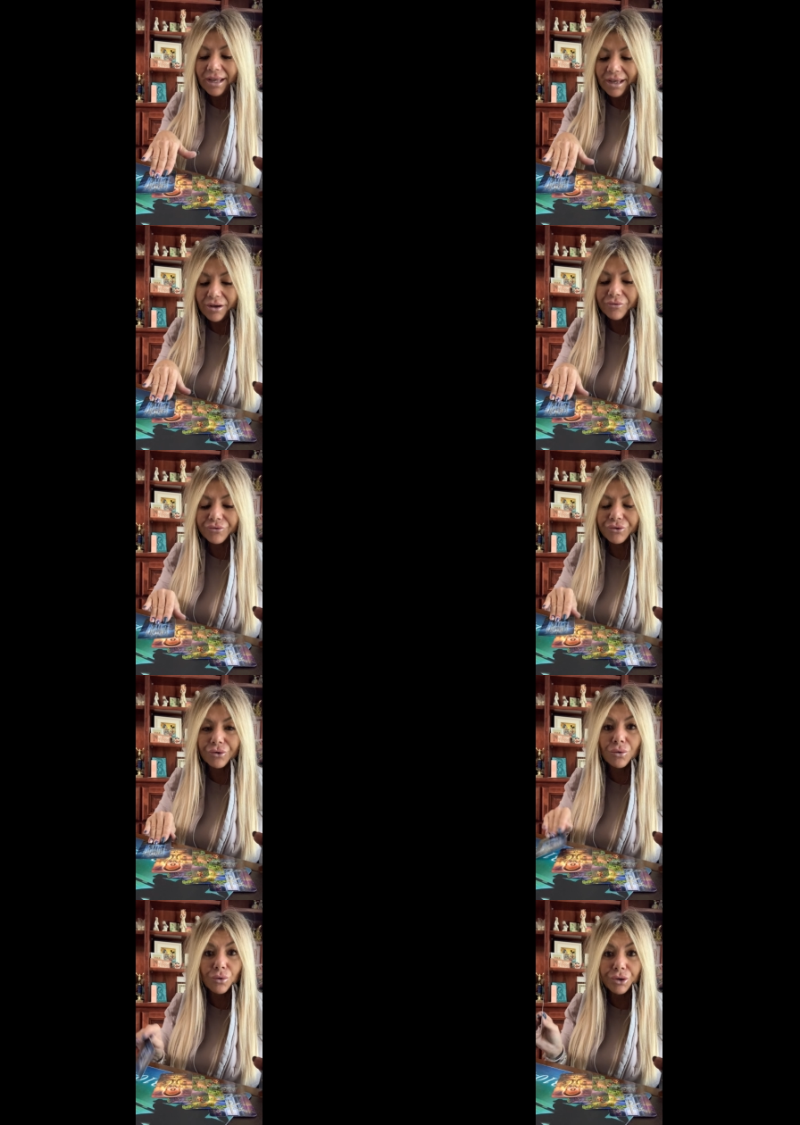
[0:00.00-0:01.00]
after
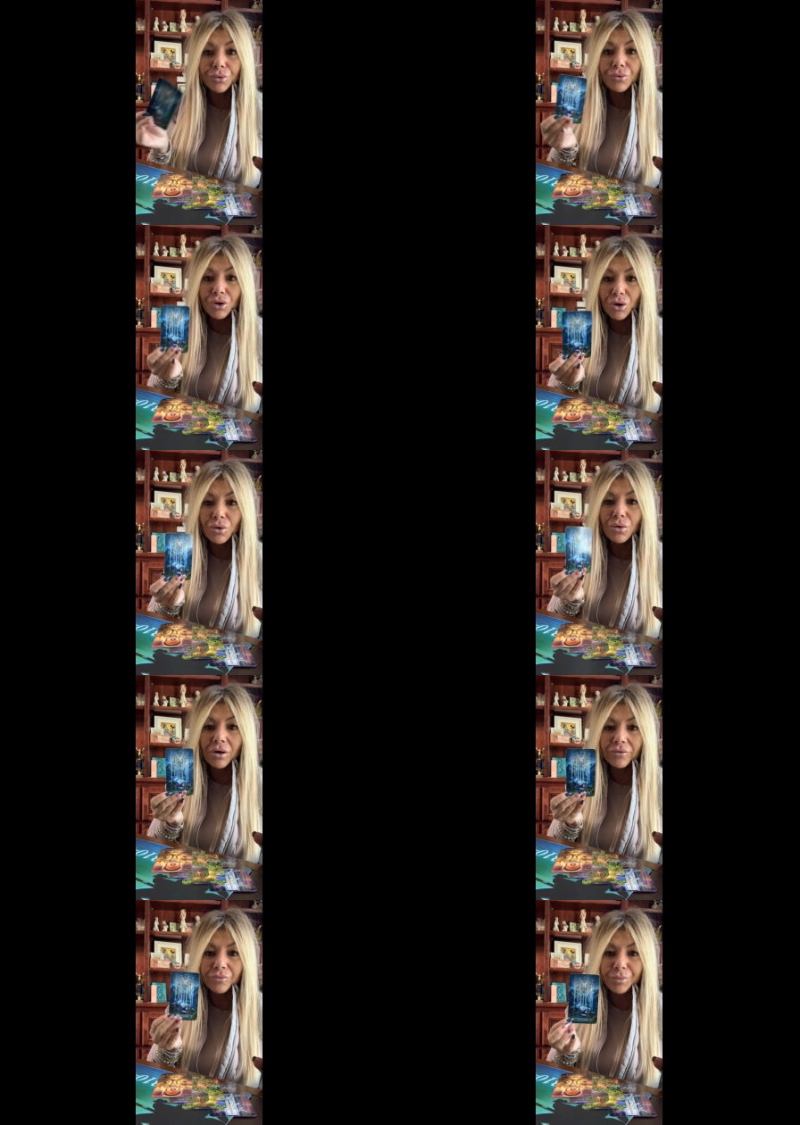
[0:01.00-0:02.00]
or you know
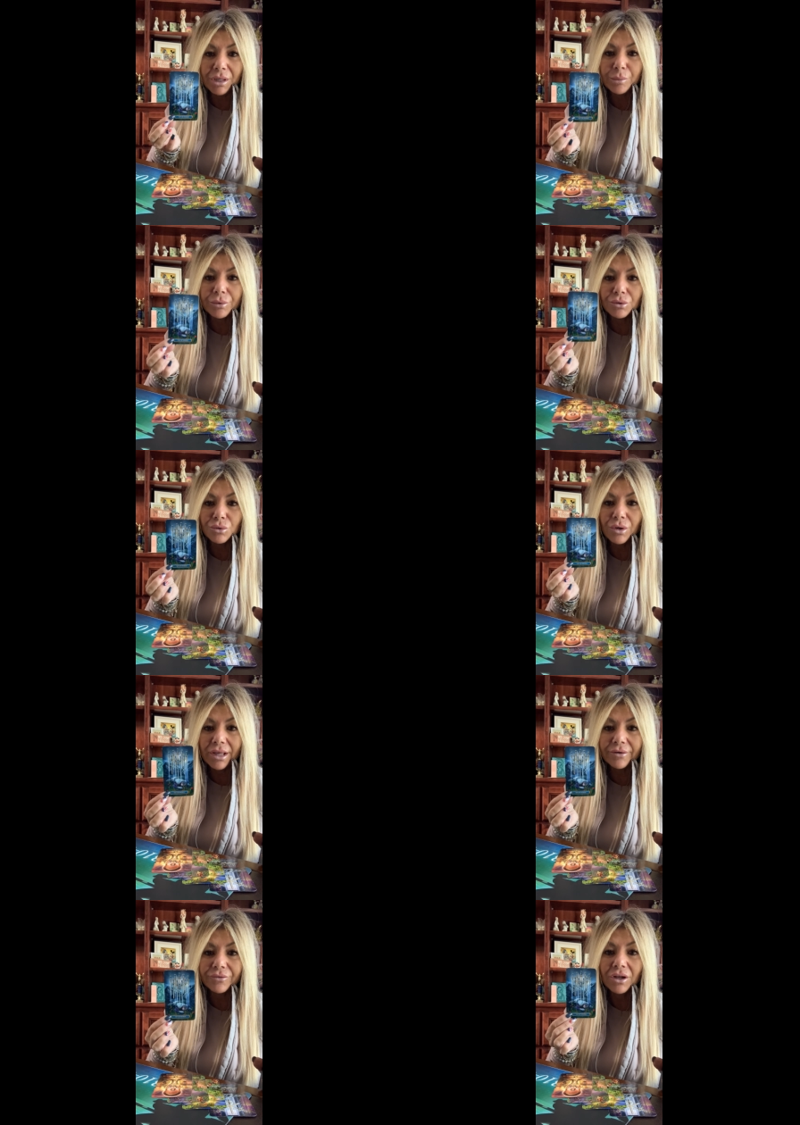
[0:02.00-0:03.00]
of people who
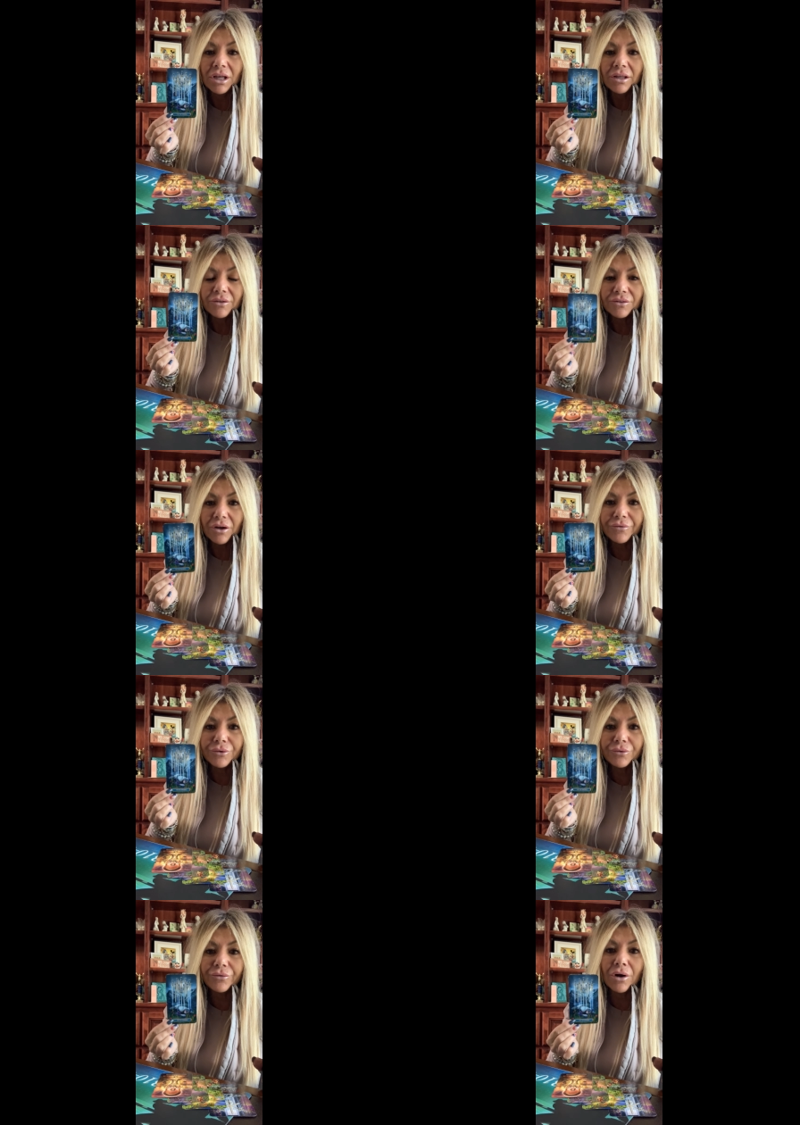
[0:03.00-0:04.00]
have
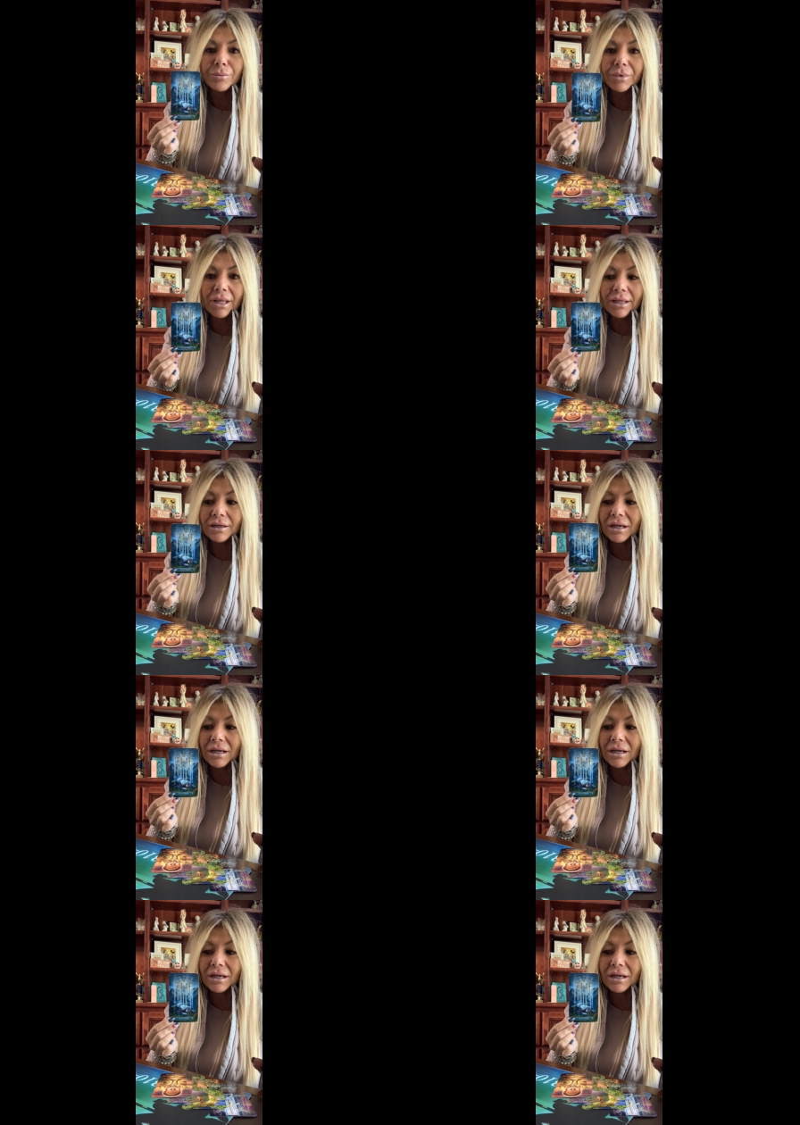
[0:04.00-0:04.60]
suffered from a,